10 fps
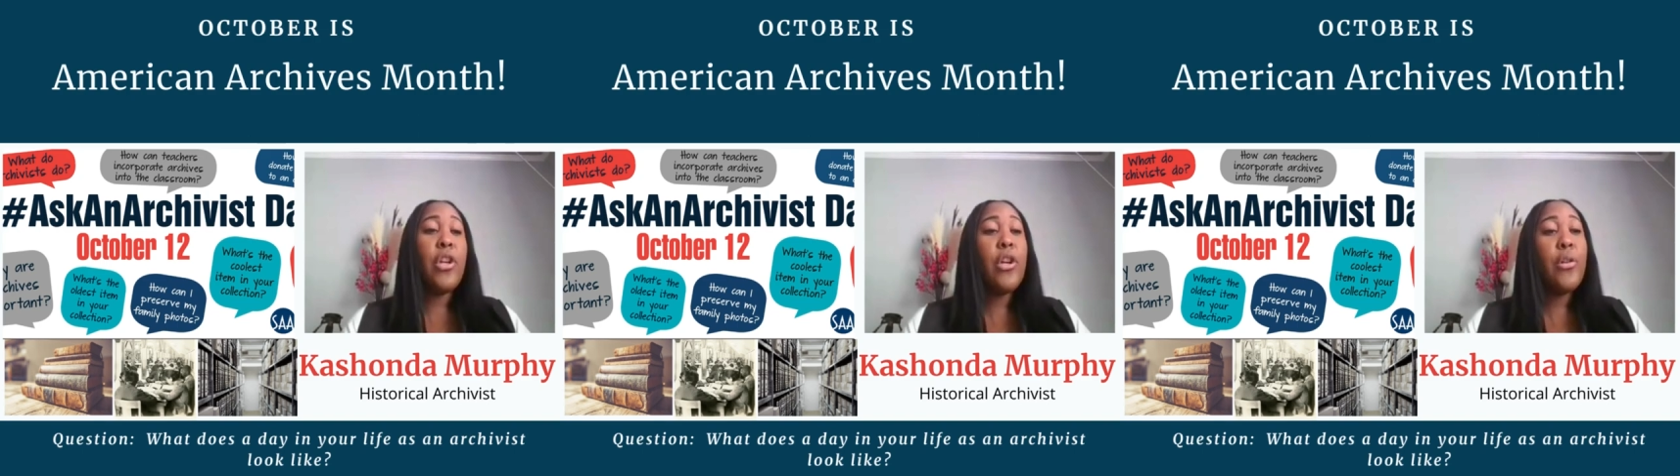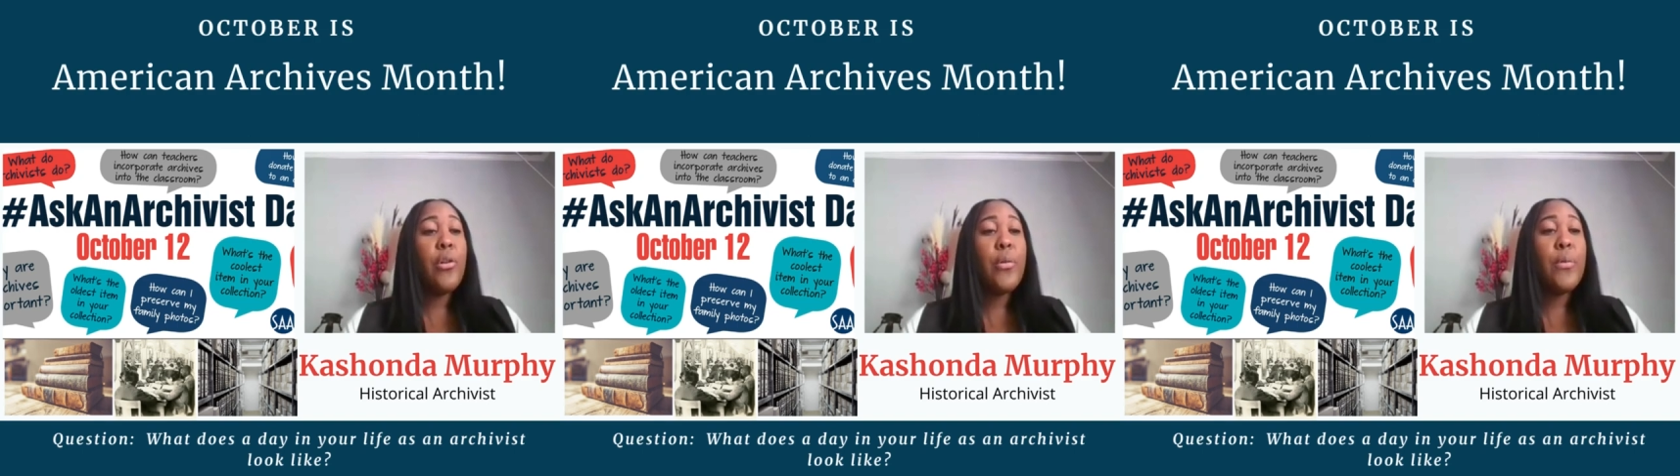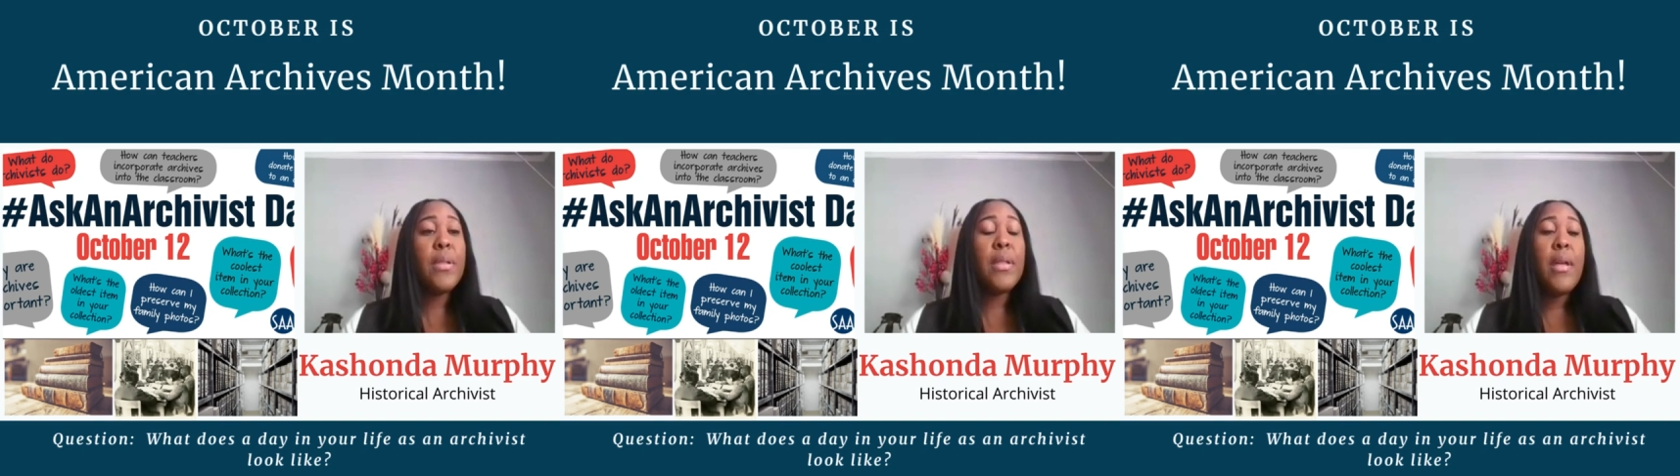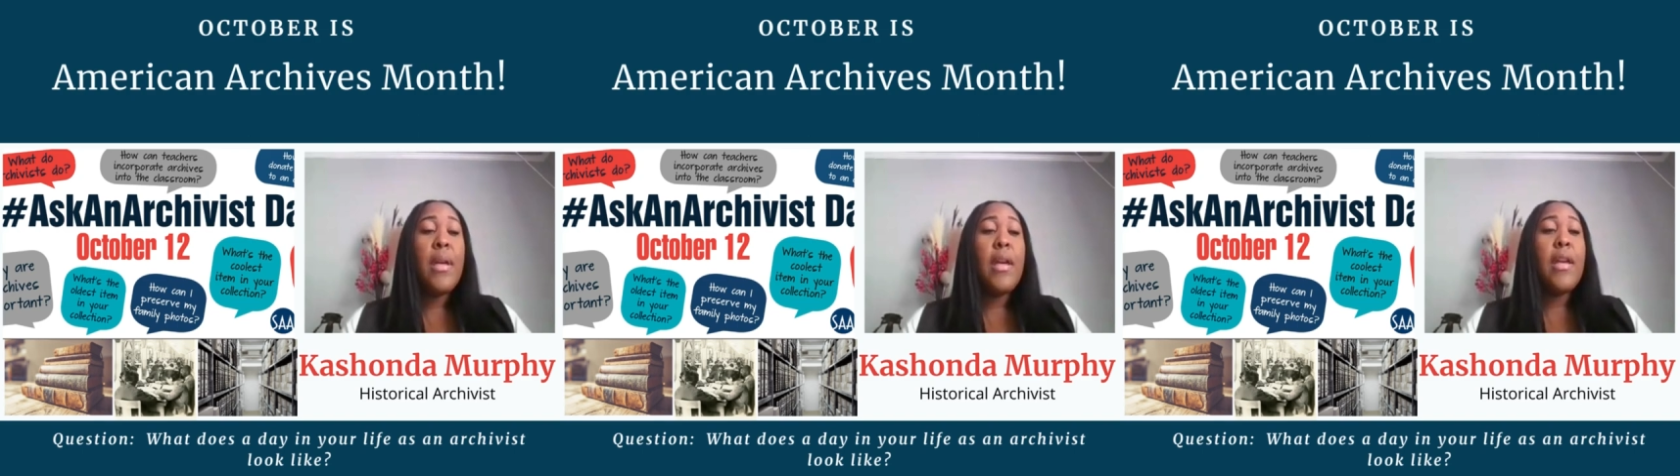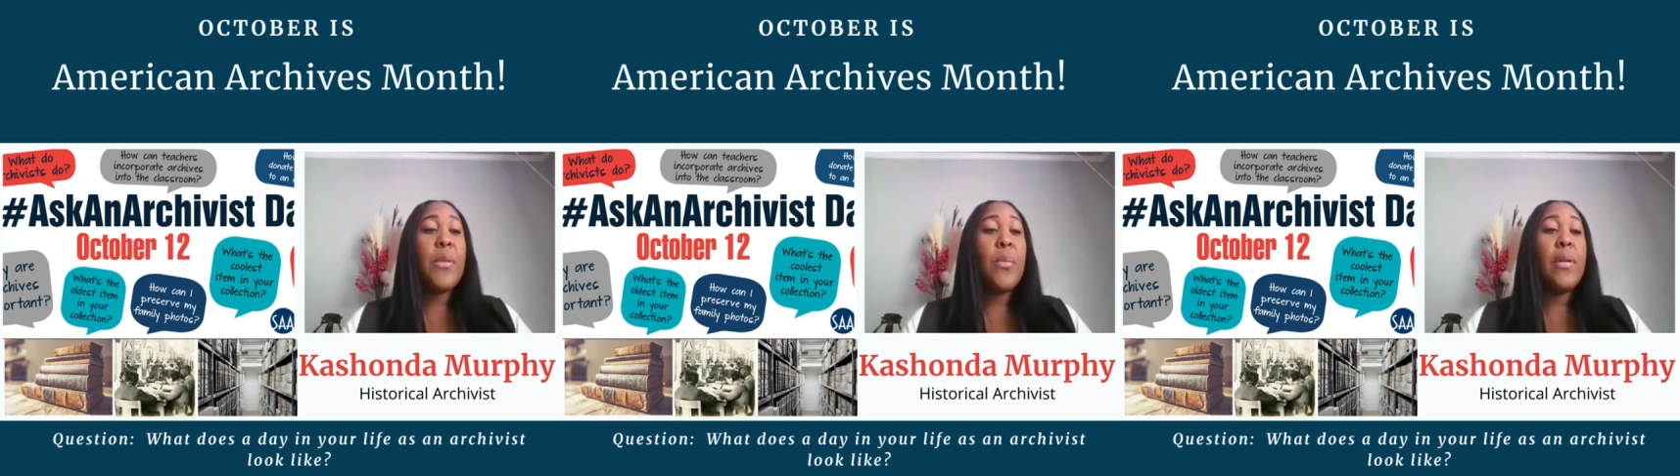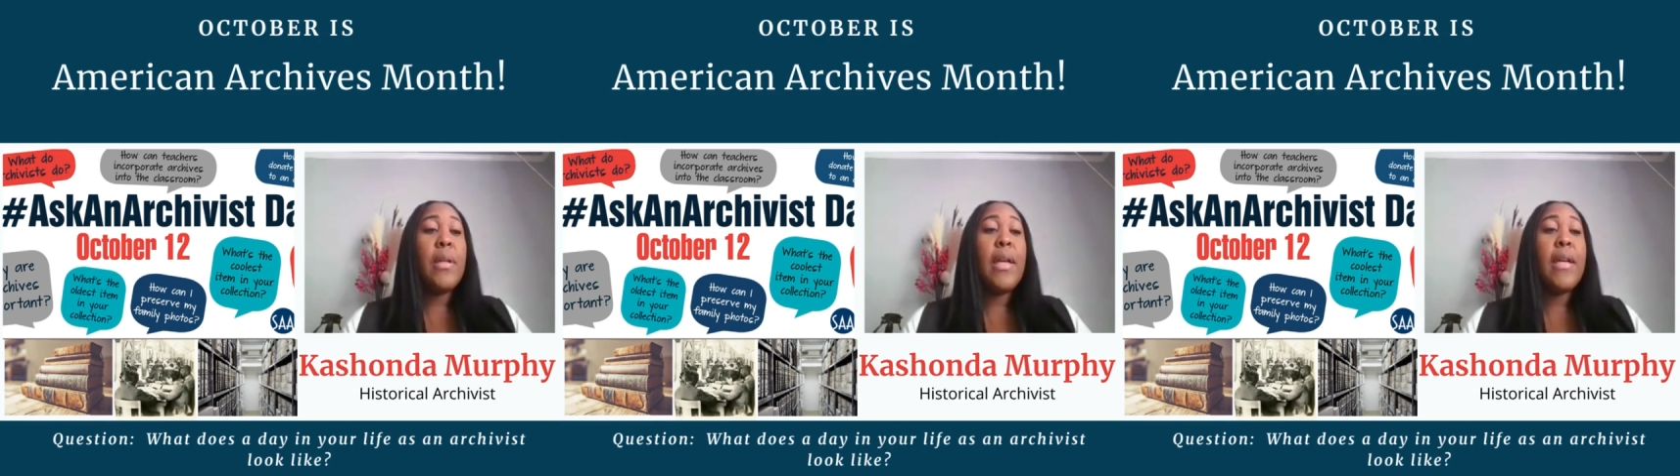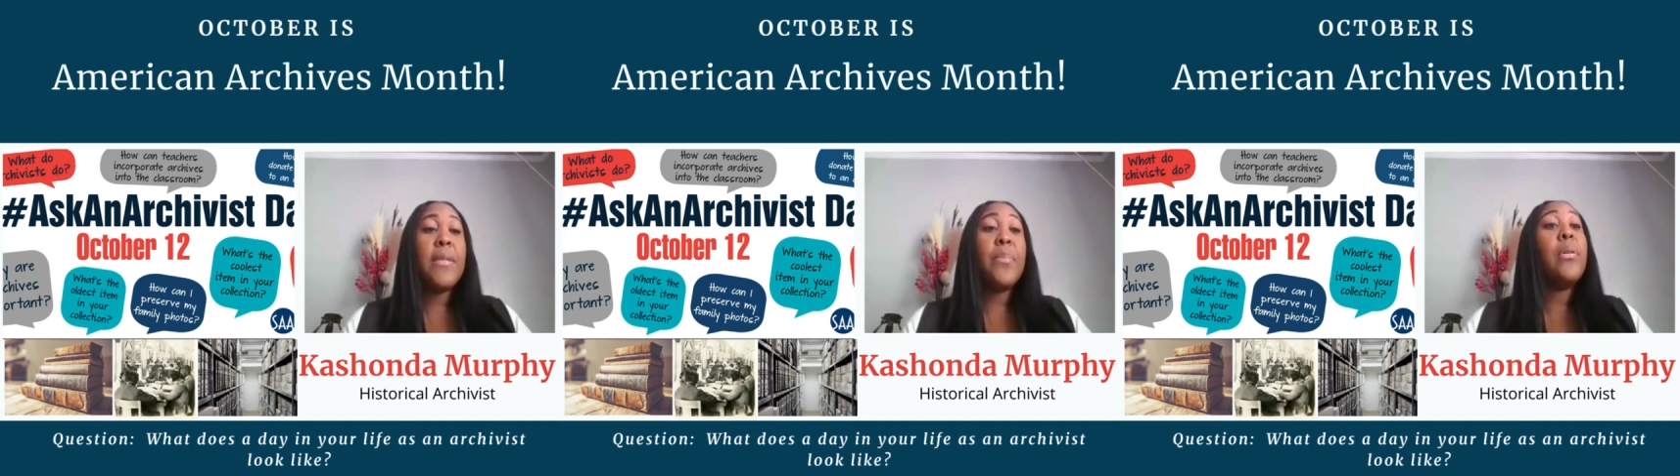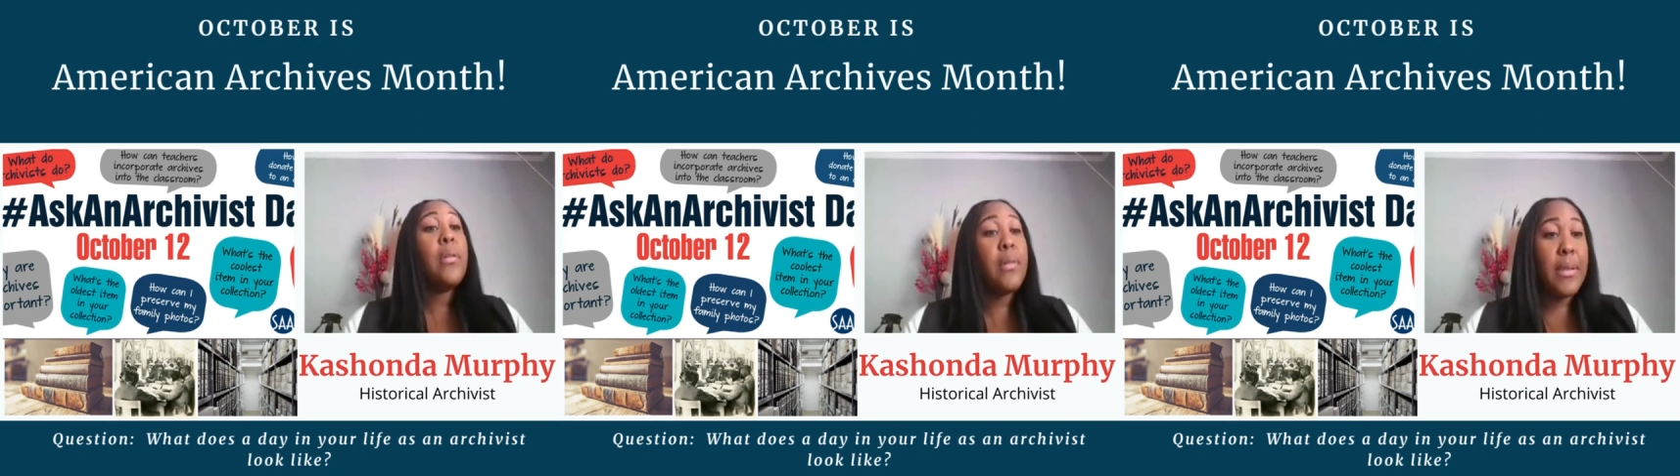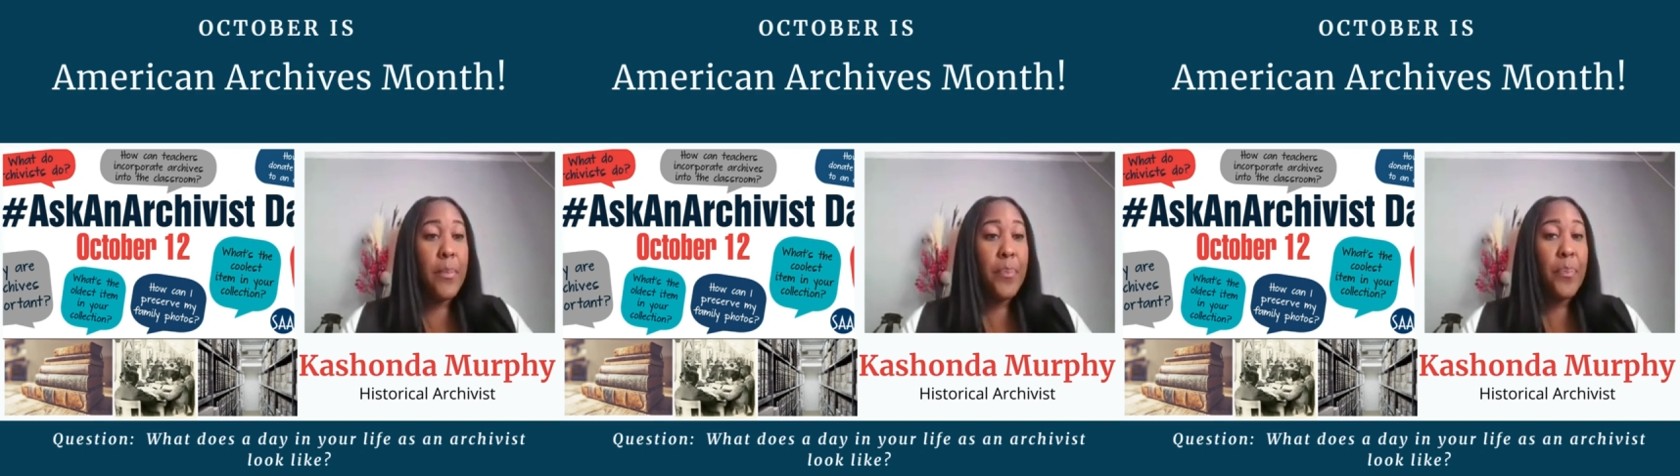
journals, as well as books.